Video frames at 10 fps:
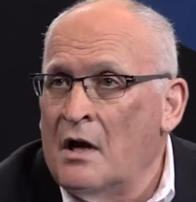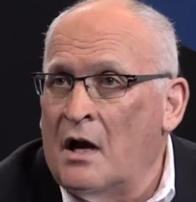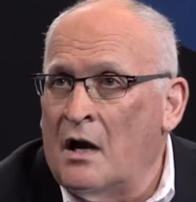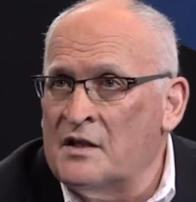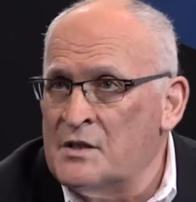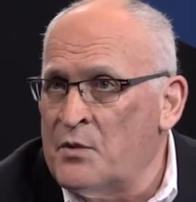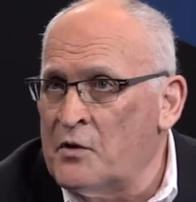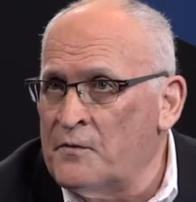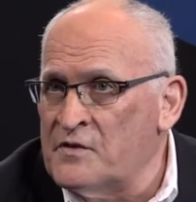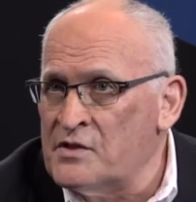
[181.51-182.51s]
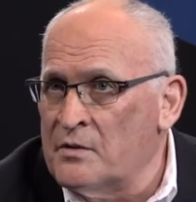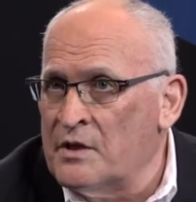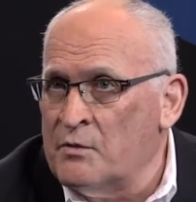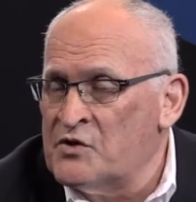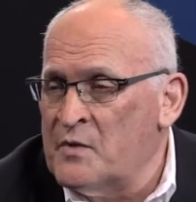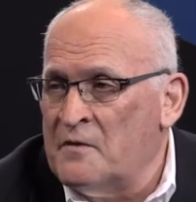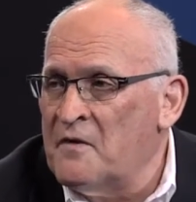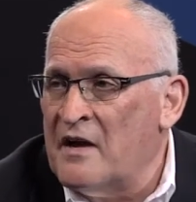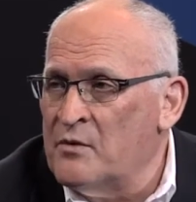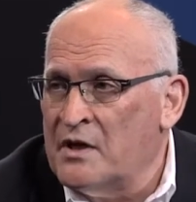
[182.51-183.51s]
Uh, typical facility will spend
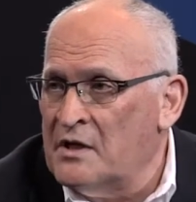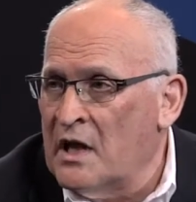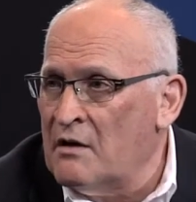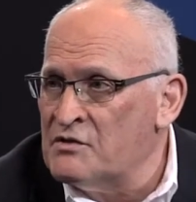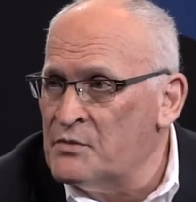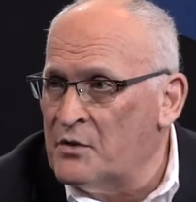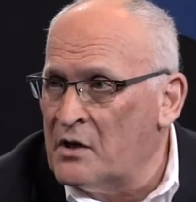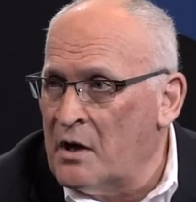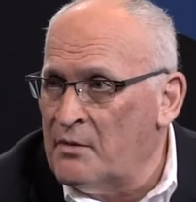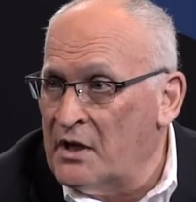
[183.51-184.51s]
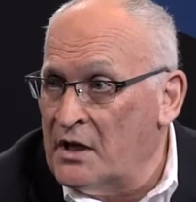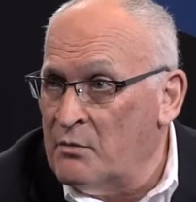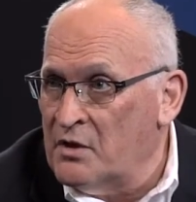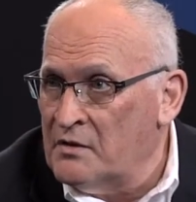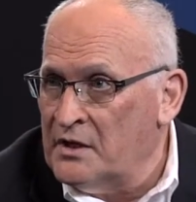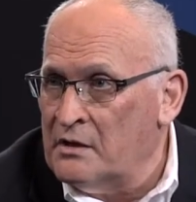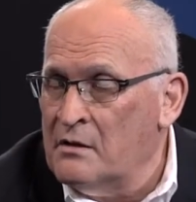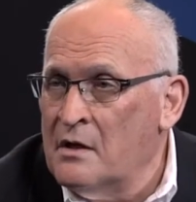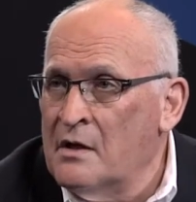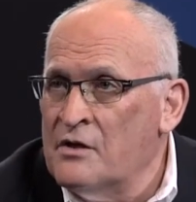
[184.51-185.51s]
$5 million to put carpeting in a building.
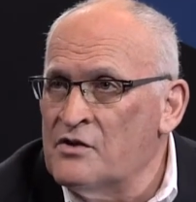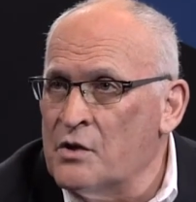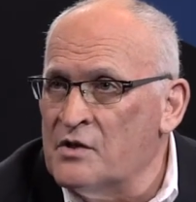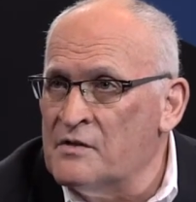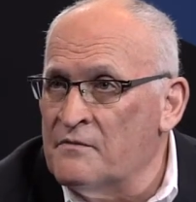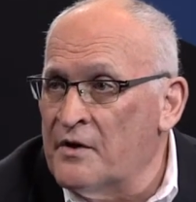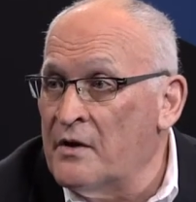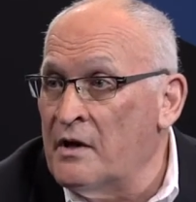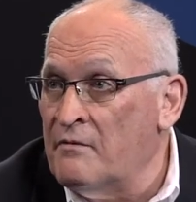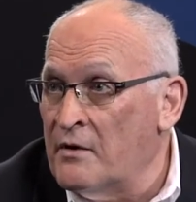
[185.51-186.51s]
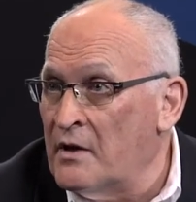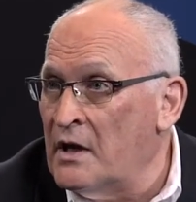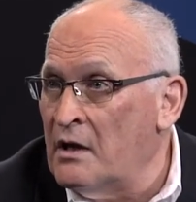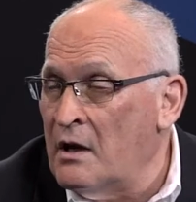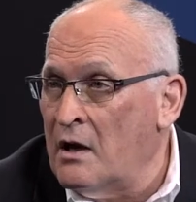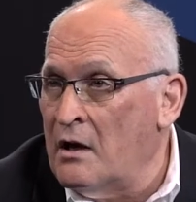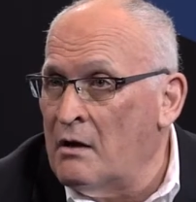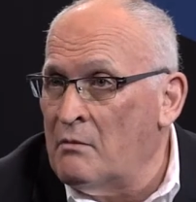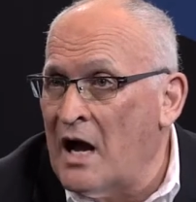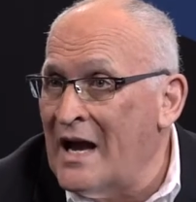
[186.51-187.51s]
So it's a very, very
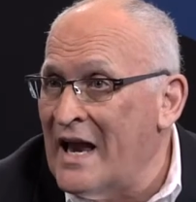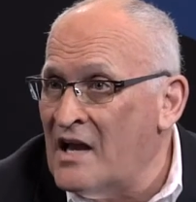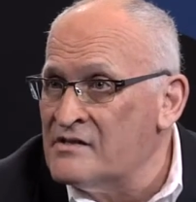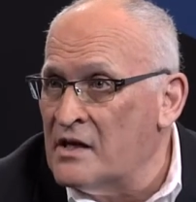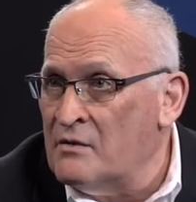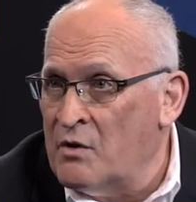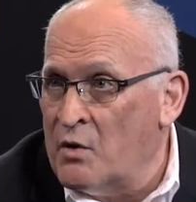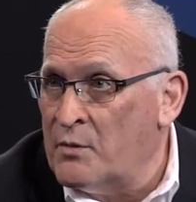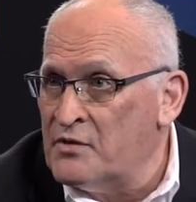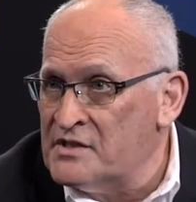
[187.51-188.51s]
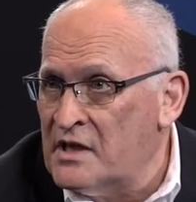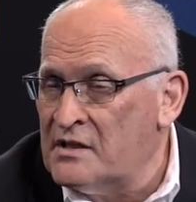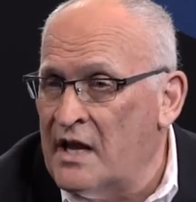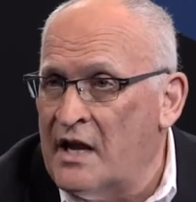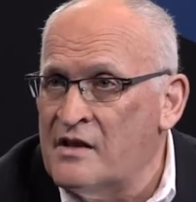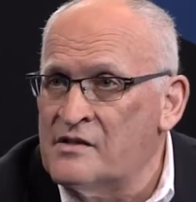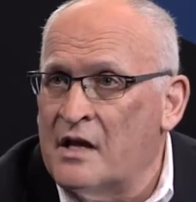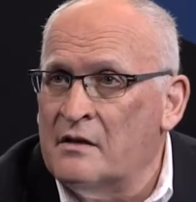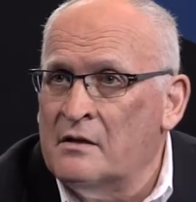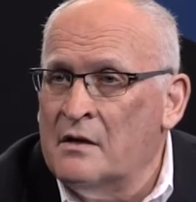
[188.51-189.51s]
um, high asset. We want to protect that
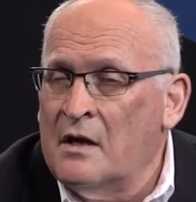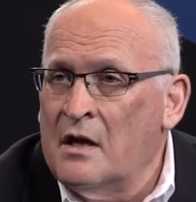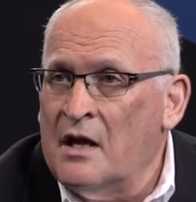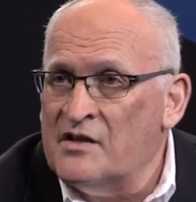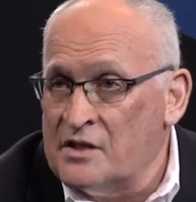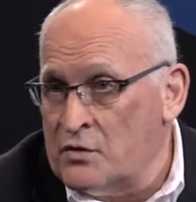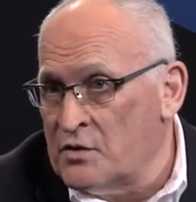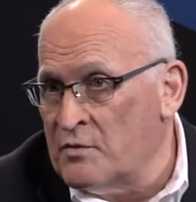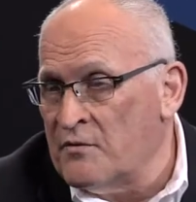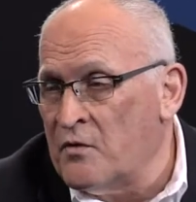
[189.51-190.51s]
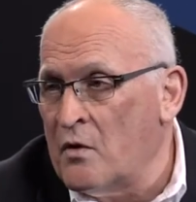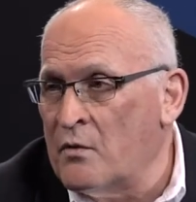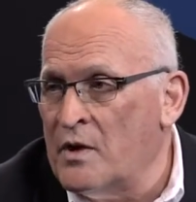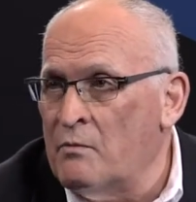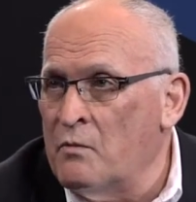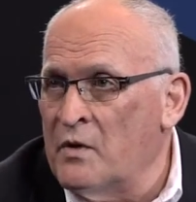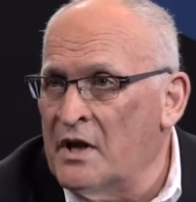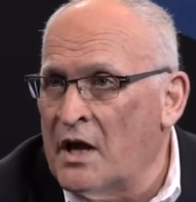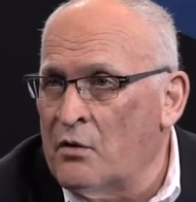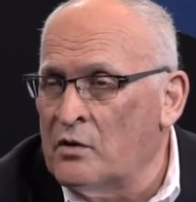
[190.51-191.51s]
asset. As I told you before, we, we
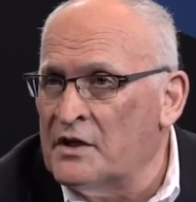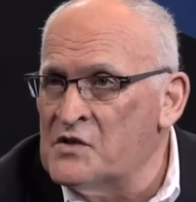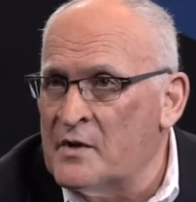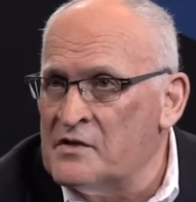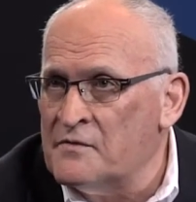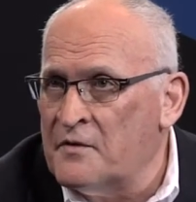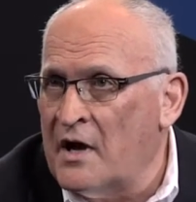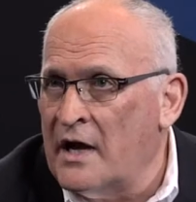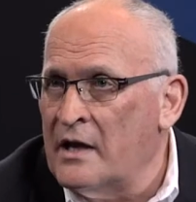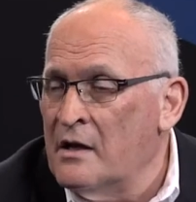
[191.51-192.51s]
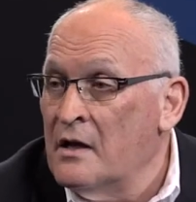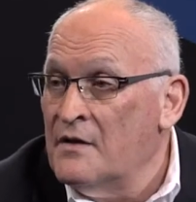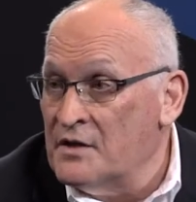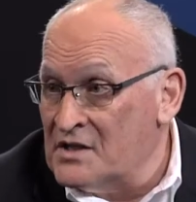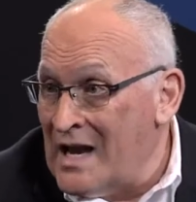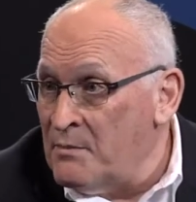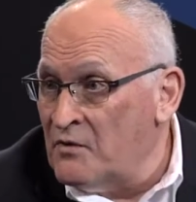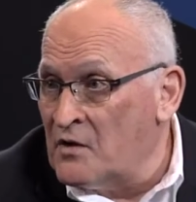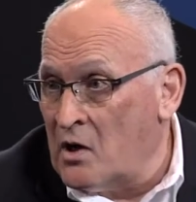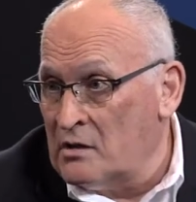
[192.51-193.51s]
not only specify the type
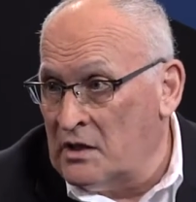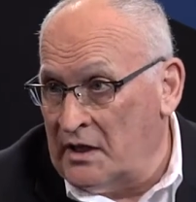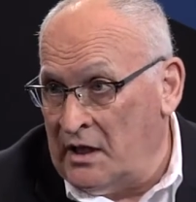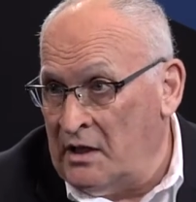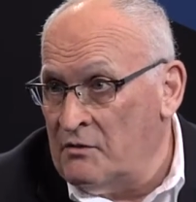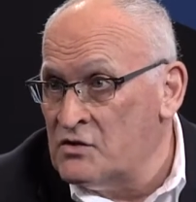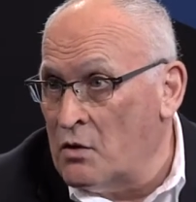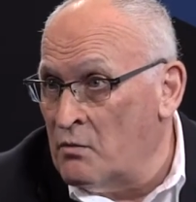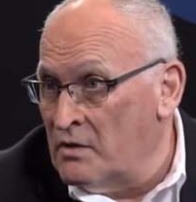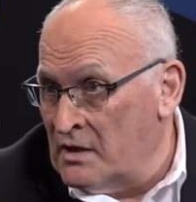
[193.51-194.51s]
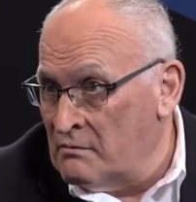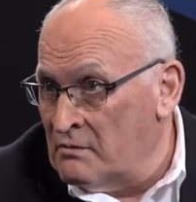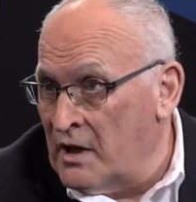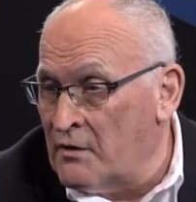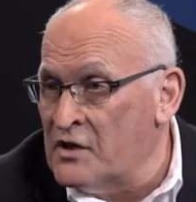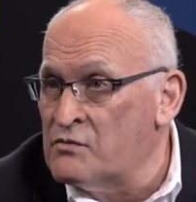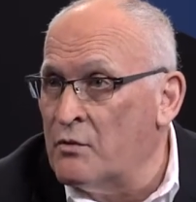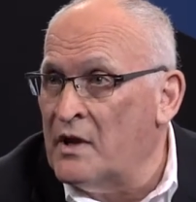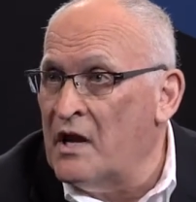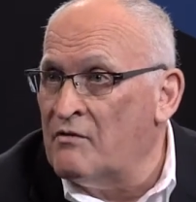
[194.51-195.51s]
of cleaning, so in areas where
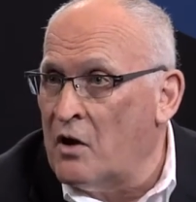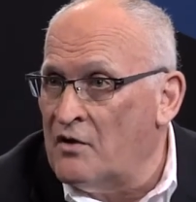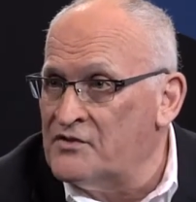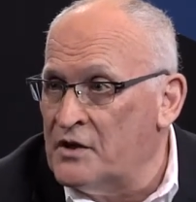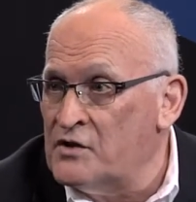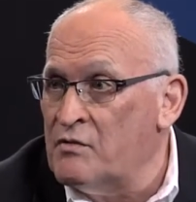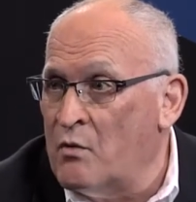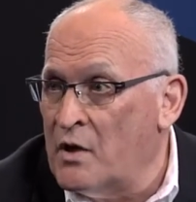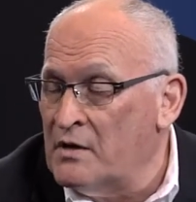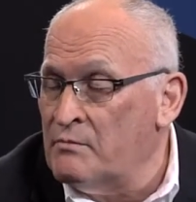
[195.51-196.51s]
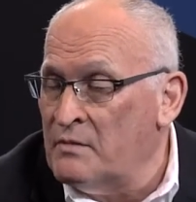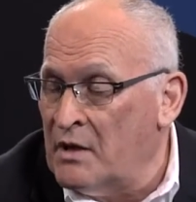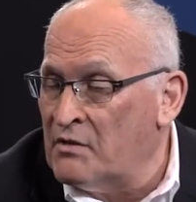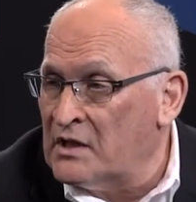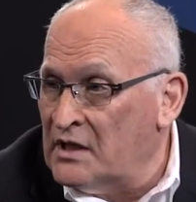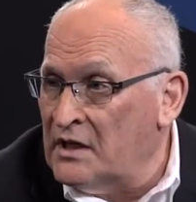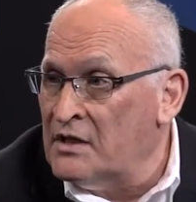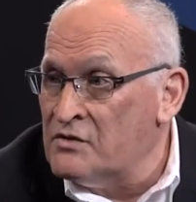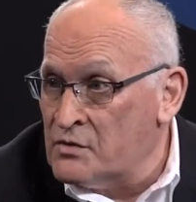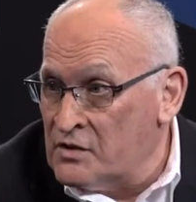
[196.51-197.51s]
we have call centers, we want to be able to clean
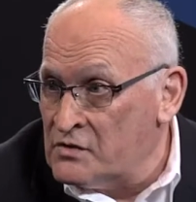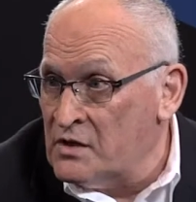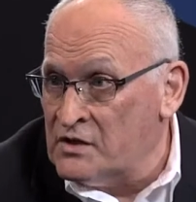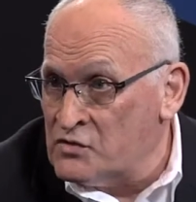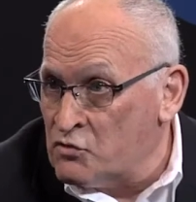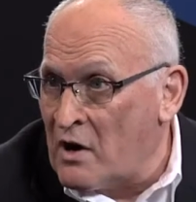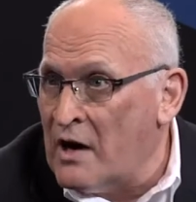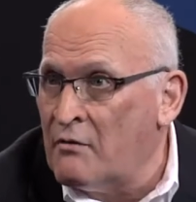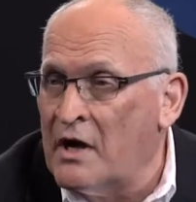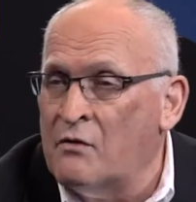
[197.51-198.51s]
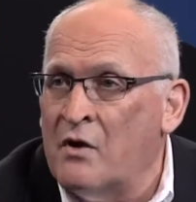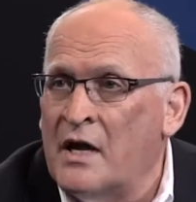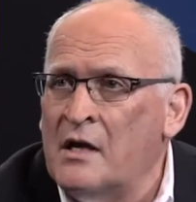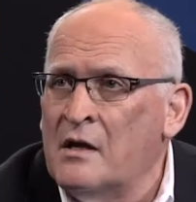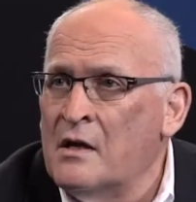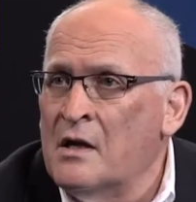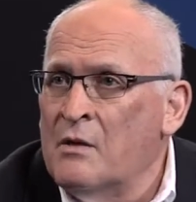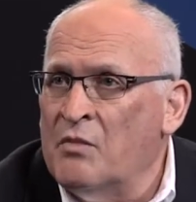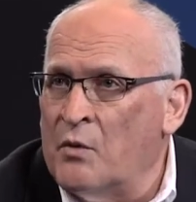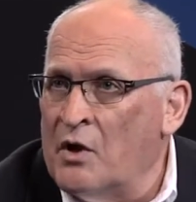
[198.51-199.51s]
it so it's, it's dry right away
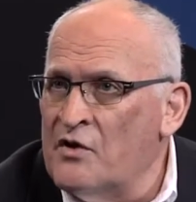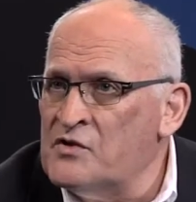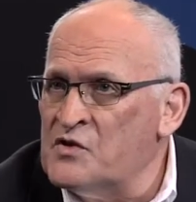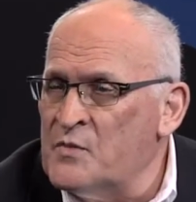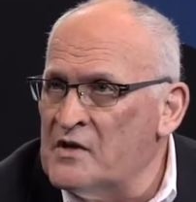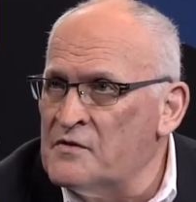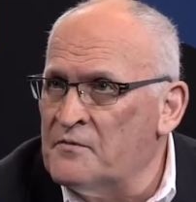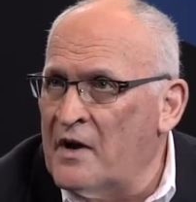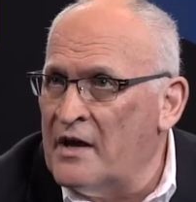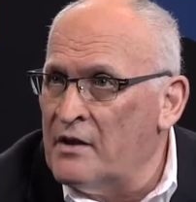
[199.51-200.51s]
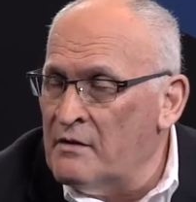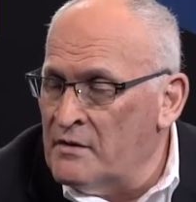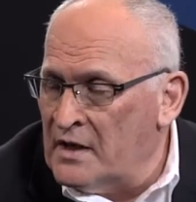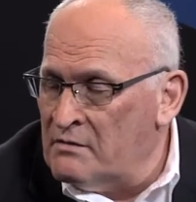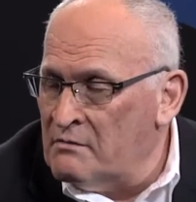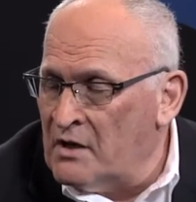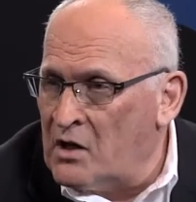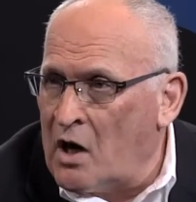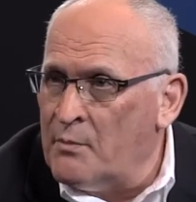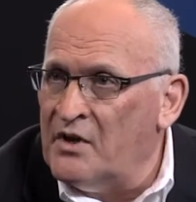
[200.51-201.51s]
but we also specify the, the, the
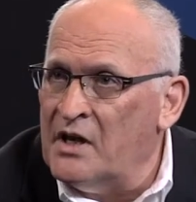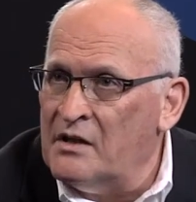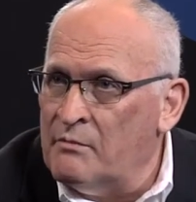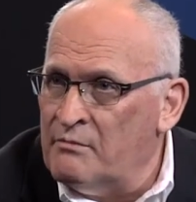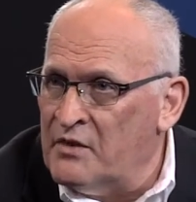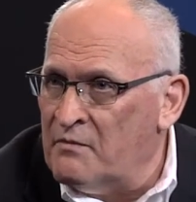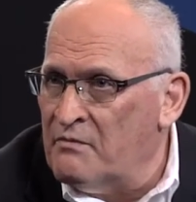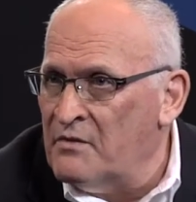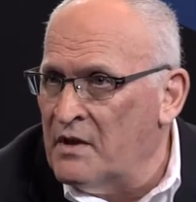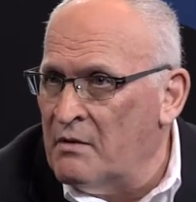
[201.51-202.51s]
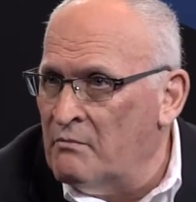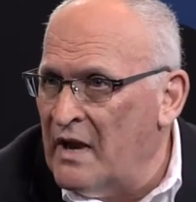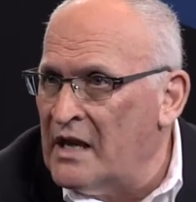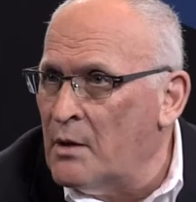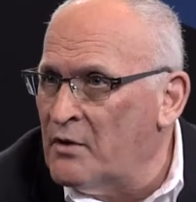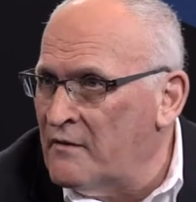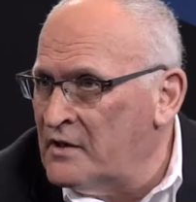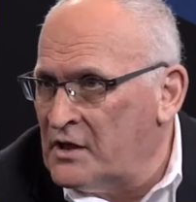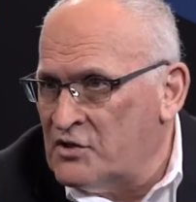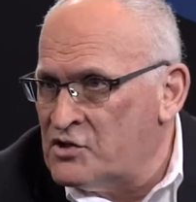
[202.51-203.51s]
carpeting, the, the, the, makeup of it,
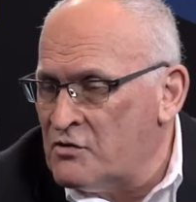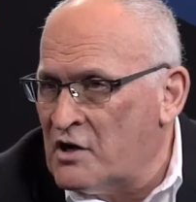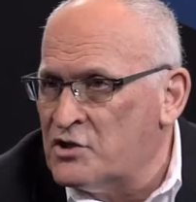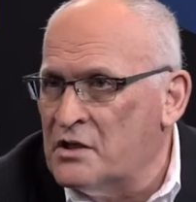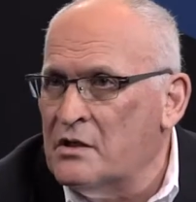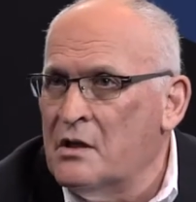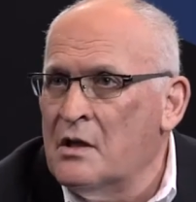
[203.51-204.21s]
the construction,